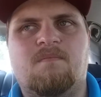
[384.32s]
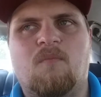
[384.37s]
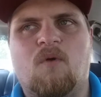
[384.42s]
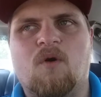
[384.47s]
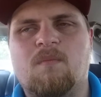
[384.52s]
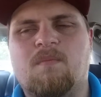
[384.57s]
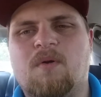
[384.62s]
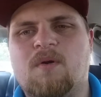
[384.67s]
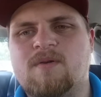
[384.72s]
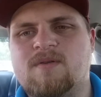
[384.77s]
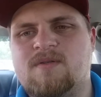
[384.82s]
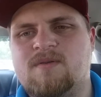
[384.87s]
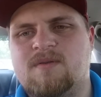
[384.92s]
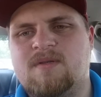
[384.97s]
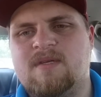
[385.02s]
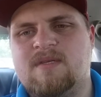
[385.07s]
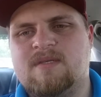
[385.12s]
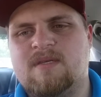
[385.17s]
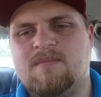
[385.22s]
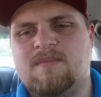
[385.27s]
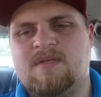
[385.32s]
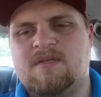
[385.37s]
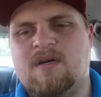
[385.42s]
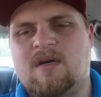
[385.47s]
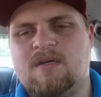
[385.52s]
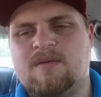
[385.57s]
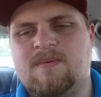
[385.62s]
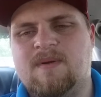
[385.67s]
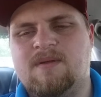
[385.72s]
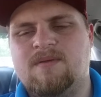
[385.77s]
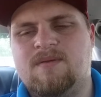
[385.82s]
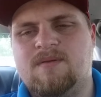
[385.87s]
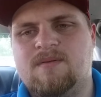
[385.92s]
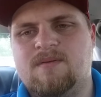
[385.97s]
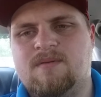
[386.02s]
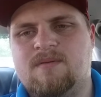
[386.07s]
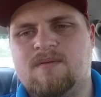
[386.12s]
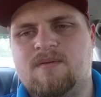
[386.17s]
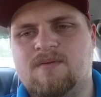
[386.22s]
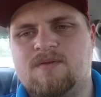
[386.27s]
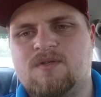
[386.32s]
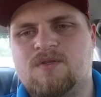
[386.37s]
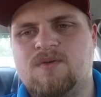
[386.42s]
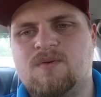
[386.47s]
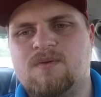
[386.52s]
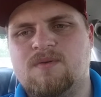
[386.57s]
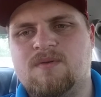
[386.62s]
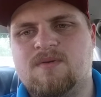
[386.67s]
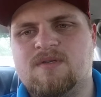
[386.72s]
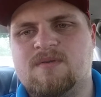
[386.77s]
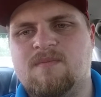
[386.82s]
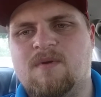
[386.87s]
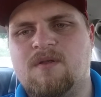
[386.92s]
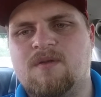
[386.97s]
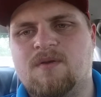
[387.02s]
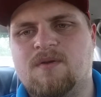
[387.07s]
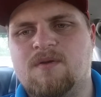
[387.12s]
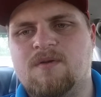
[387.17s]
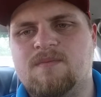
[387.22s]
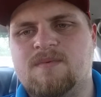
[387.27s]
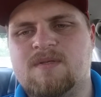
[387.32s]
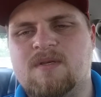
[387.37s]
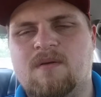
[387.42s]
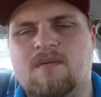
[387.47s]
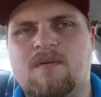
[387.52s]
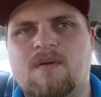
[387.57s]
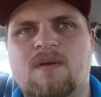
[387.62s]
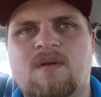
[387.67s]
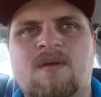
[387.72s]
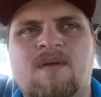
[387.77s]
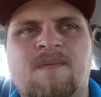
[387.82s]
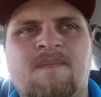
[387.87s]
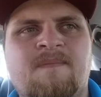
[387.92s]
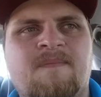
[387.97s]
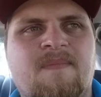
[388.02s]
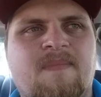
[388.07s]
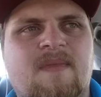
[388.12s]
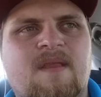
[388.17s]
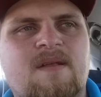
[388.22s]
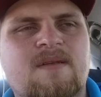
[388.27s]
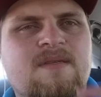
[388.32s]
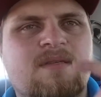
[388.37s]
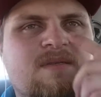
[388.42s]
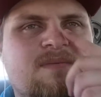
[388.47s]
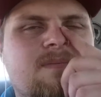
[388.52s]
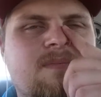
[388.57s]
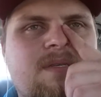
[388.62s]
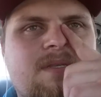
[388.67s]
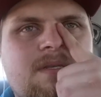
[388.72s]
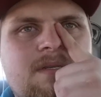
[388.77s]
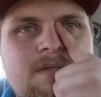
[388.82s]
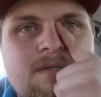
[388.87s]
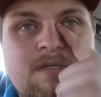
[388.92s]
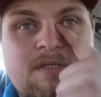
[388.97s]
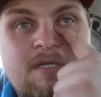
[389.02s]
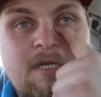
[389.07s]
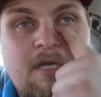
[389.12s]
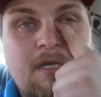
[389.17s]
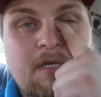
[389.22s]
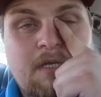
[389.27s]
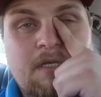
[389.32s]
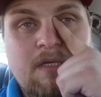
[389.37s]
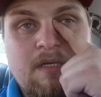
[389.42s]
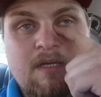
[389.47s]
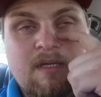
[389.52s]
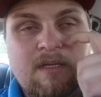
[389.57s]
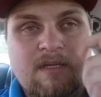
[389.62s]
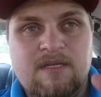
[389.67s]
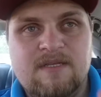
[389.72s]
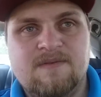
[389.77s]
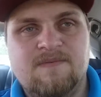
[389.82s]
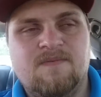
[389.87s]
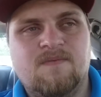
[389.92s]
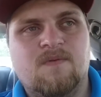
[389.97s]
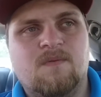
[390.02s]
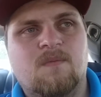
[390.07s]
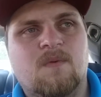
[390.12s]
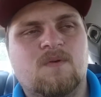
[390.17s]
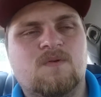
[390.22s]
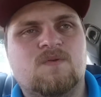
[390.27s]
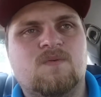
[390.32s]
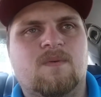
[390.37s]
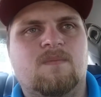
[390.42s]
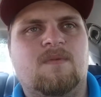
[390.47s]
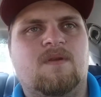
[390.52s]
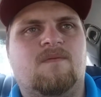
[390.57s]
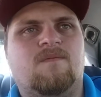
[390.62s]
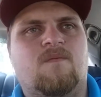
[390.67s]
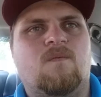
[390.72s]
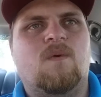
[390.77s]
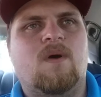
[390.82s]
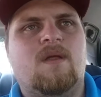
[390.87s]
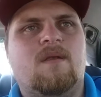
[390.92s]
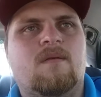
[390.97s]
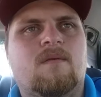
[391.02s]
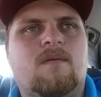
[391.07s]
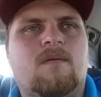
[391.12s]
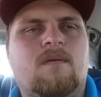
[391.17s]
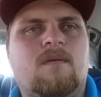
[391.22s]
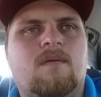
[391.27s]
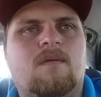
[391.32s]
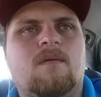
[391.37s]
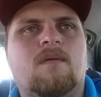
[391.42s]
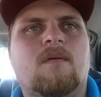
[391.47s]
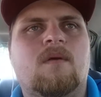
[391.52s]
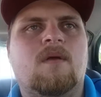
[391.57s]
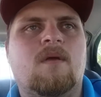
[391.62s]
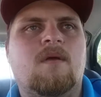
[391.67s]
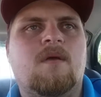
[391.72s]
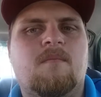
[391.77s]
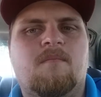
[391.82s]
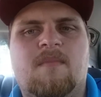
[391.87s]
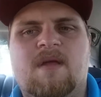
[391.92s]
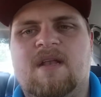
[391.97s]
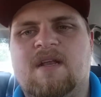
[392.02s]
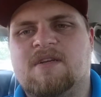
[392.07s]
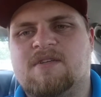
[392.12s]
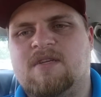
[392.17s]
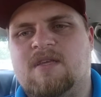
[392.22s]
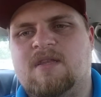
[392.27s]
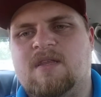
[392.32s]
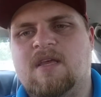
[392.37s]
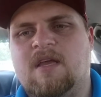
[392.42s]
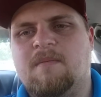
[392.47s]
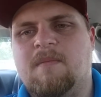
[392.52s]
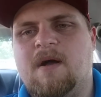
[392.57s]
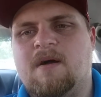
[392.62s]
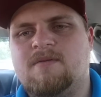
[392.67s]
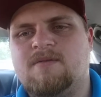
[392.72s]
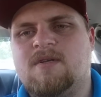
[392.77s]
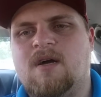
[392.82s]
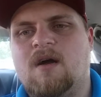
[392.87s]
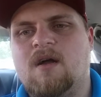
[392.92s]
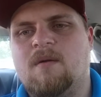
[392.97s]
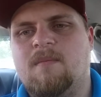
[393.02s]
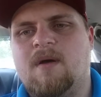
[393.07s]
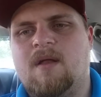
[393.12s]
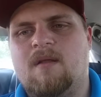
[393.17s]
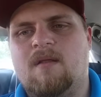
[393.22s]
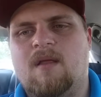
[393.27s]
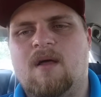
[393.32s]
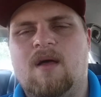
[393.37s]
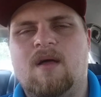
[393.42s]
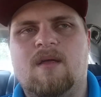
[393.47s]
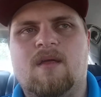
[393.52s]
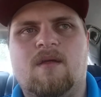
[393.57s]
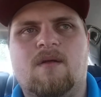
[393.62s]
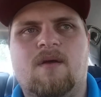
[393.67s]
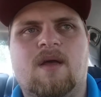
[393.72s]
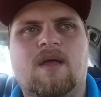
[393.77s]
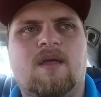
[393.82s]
more personal things can be talked about in those smaller groups. So there's this misunderstanding, at least for most women, of what men actually think about and talk about a lot.